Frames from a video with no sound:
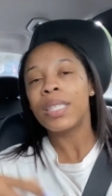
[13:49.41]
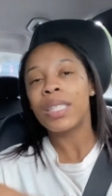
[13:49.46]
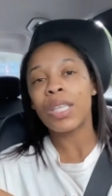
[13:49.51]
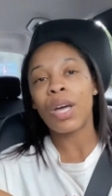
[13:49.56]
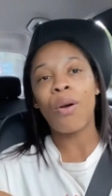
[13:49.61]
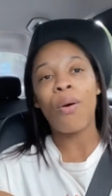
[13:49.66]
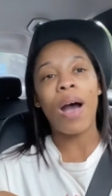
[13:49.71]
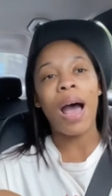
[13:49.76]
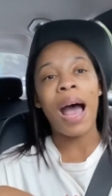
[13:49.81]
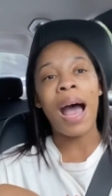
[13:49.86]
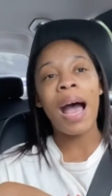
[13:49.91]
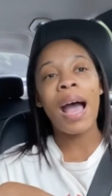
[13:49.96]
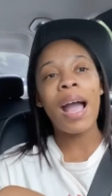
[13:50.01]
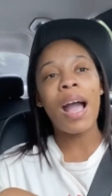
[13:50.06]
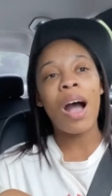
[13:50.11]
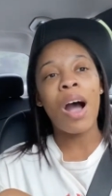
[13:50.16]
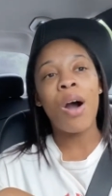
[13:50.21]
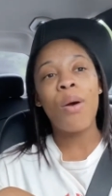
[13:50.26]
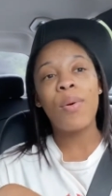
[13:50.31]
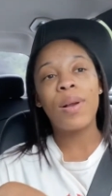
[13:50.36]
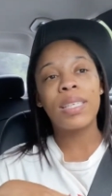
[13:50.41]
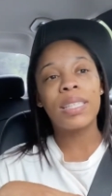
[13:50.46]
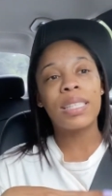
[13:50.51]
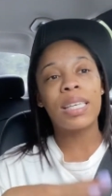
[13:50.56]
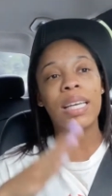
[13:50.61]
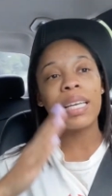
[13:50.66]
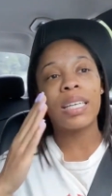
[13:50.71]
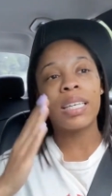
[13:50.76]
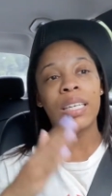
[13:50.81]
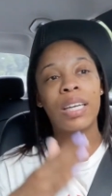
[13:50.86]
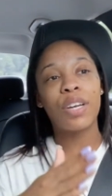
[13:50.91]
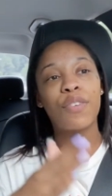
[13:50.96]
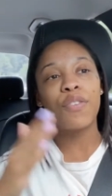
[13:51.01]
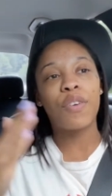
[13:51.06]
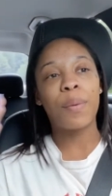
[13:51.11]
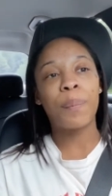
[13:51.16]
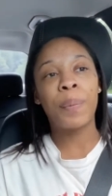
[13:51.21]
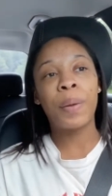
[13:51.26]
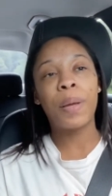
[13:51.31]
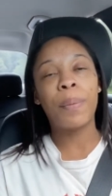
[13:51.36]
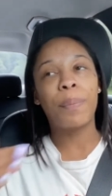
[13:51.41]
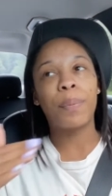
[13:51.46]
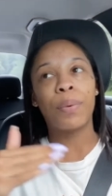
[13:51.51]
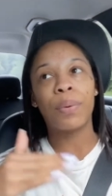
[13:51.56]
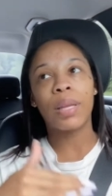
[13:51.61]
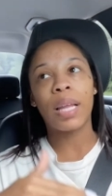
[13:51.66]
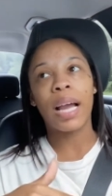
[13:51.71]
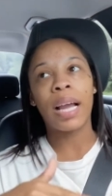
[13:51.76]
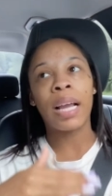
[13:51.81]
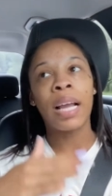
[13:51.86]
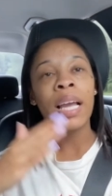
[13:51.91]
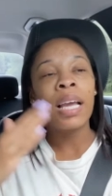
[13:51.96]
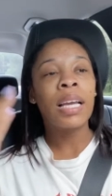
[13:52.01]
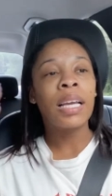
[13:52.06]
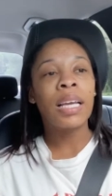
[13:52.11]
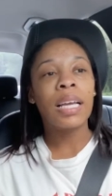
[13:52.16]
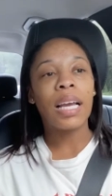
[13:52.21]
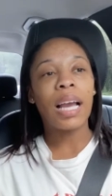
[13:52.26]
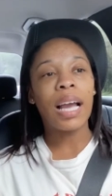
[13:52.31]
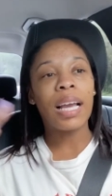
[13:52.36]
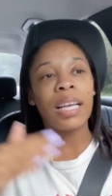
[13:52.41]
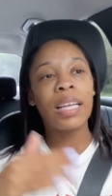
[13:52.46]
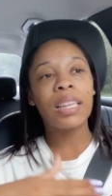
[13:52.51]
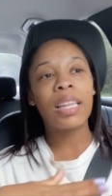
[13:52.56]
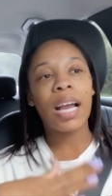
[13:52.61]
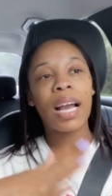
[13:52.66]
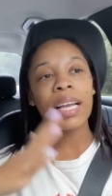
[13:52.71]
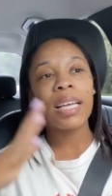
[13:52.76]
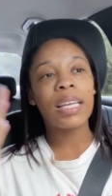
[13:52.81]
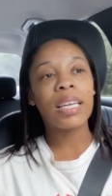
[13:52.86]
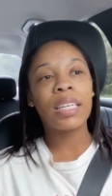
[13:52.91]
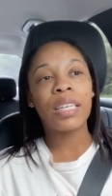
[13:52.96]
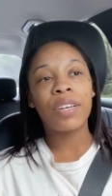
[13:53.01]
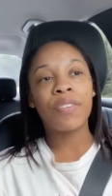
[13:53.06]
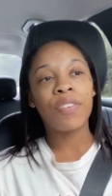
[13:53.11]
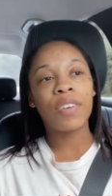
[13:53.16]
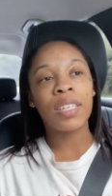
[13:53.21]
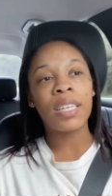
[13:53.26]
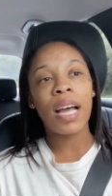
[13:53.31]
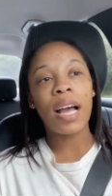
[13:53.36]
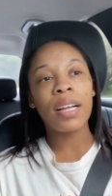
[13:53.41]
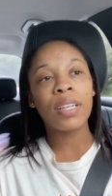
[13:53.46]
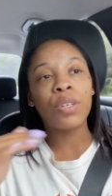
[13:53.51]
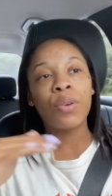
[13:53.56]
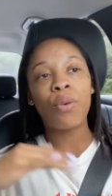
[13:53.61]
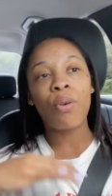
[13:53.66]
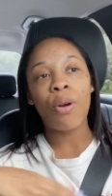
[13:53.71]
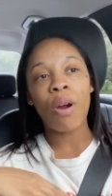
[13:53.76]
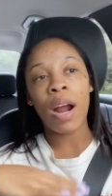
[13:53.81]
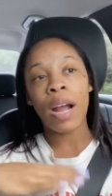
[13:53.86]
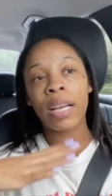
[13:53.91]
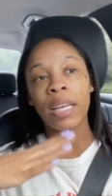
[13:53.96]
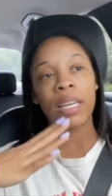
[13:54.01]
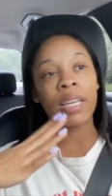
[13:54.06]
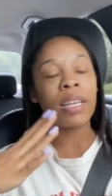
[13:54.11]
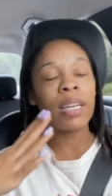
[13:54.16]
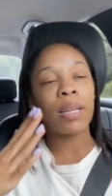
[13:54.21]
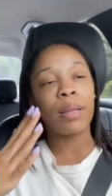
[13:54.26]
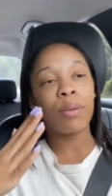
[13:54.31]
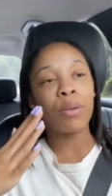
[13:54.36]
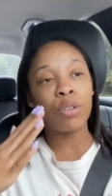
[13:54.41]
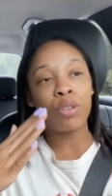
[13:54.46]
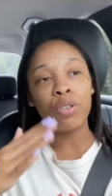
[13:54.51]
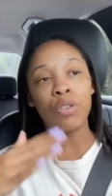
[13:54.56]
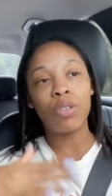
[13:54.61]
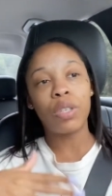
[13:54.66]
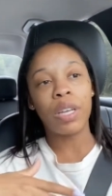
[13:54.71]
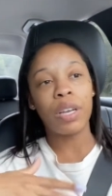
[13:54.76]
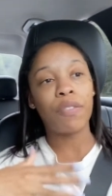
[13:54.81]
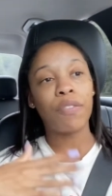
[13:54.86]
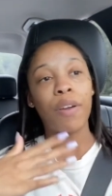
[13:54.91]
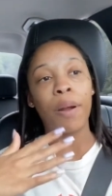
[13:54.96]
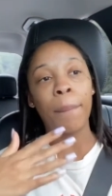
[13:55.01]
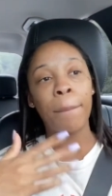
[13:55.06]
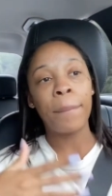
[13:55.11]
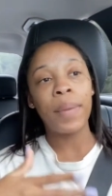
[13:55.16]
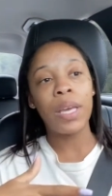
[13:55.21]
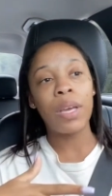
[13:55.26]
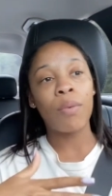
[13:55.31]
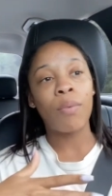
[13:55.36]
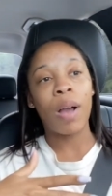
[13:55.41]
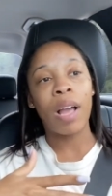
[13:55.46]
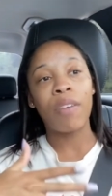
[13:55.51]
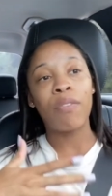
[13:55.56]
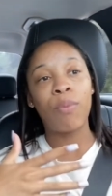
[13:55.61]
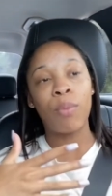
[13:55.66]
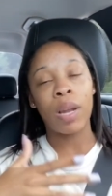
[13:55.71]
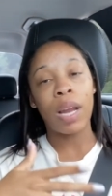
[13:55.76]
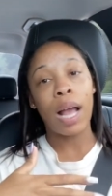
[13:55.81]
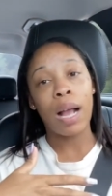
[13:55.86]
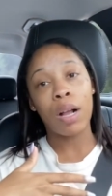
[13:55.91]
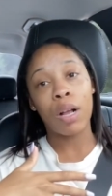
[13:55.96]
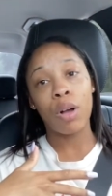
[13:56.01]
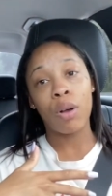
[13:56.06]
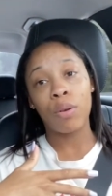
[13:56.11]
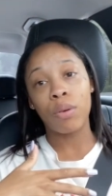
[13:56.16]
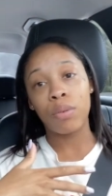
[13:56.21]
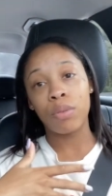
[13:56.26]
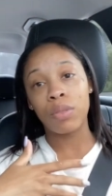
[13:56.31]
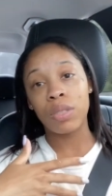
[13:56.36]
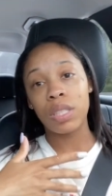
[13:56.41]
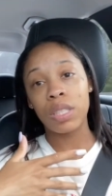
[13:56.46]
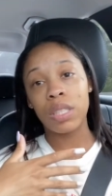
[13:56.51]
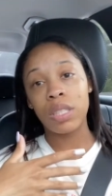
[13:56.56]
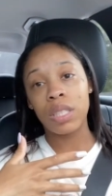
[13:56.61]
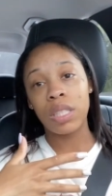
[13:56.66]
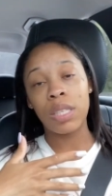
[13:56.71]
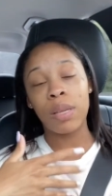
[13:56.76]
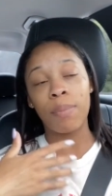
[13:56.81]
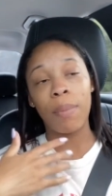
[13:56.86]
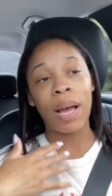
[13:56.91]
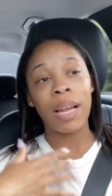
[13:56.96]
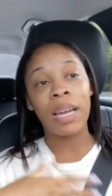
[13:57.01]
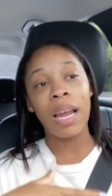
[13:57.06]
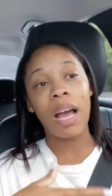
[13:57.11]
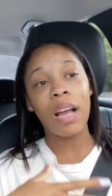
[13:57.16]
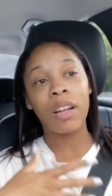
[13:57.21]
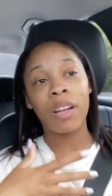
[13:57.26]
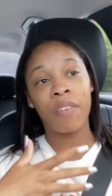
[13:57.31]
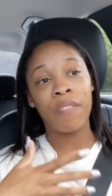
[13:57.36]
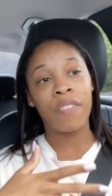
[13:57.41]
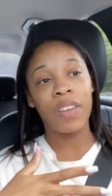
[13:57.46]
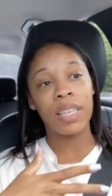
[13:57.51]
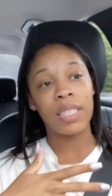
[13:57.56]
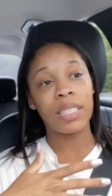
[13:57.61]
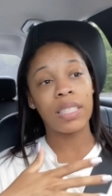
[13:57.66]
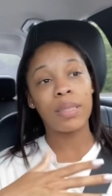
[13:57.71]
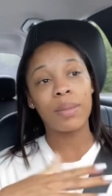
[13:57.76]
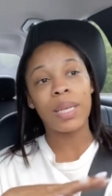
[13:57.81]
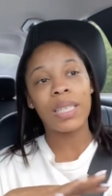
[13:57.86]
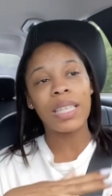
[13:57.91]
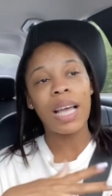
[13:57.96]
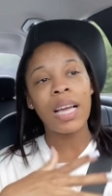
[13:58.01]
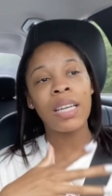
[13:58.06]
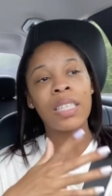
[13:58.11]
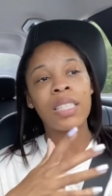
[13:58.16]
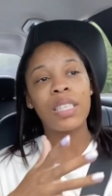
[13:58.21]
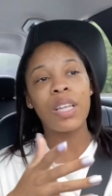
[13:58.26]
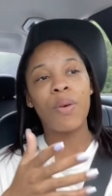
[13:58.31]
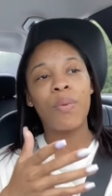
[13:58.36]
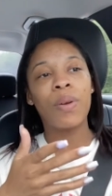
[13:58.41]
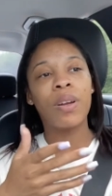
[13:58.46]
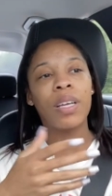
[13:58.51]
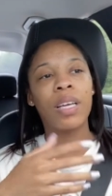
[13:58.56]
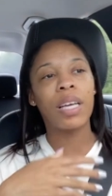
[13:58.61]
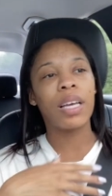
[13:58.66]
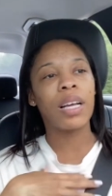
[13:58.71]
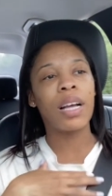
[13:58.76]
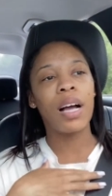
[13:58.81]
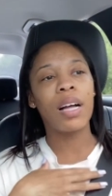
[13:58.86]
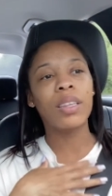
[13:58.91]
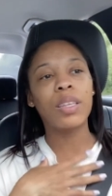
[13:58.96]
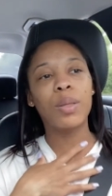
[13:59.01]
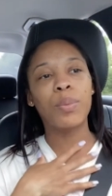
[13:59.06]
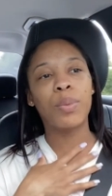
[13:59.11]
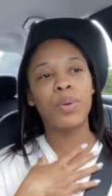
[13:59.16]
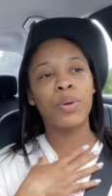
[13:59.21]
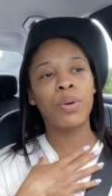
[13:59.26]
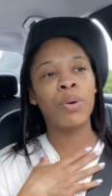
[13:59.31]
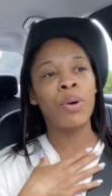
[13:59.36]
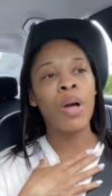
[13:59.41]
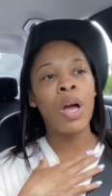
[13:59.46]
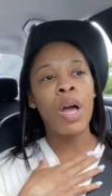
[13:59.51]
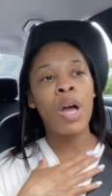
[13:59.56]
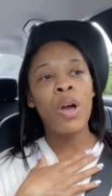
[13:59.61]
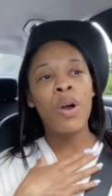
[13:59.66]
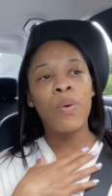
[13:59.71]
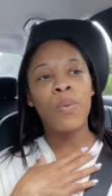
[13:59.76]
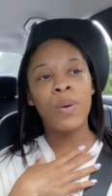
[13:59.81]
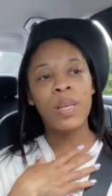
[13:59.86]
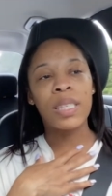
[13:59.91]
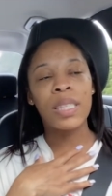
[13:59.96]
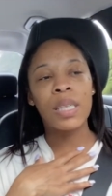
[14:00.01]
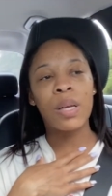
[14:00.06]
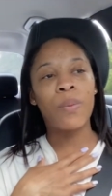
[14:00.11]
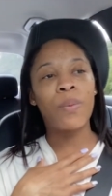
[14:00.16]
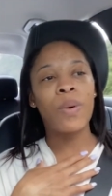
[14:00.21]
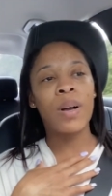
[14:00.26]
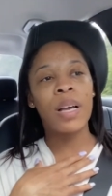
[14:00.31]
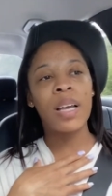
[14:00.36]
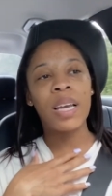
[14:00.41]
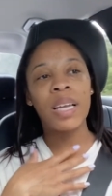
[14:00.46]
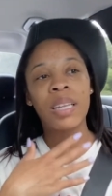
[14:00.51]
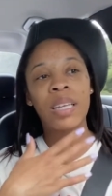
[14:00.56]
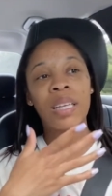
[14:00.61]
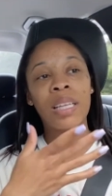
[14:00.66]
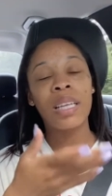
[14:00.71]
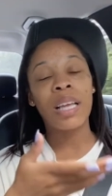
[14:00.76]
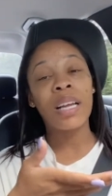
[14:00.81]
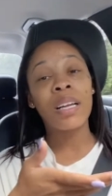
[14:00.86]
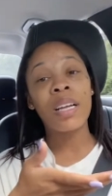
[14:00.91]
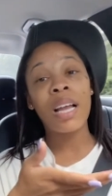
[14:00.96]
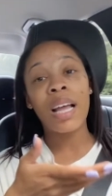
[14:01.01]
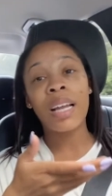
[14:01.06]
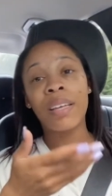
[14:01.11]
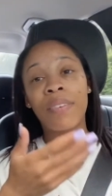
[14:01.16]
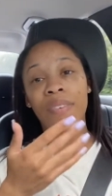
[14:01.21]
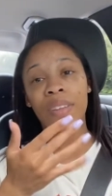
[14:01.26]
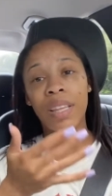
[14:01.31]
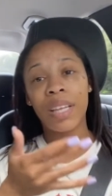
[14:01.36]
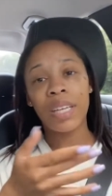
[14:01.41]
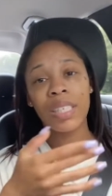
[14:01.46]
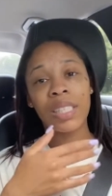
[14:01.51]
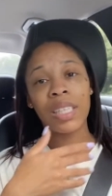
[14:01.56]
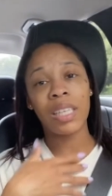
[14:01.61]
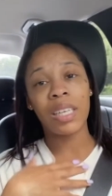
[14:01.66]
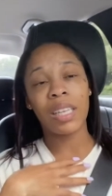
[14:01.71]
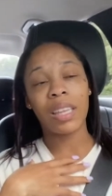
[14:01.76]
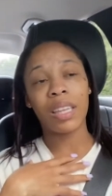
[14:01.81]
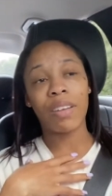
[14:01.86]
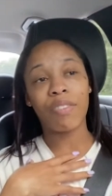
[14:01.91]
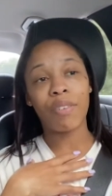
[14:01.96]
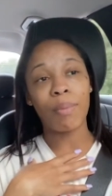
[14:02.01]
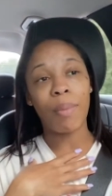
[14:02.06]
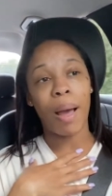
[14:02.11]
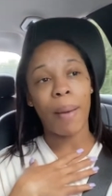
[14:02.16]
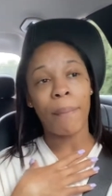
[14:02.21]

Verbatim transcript: So I always get different people like either I get a different doctor or I get a different midwife when I go to my doctor visits because I just don't want to get comfortable with someone and then they're not even there to deliver my